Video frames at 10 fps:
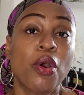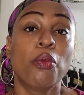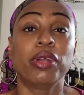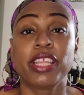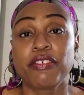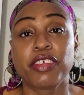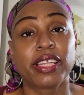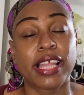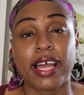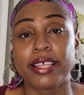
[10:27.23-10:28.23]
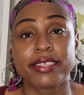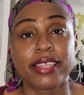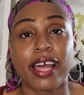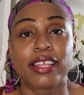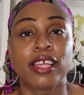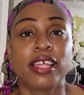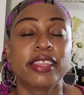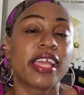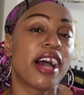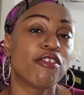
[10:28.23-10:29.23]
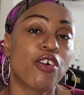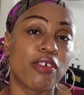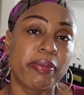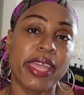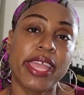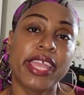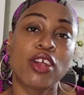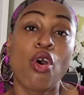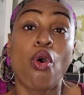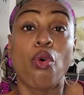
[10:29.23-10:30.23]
when they realize that they have overpaid,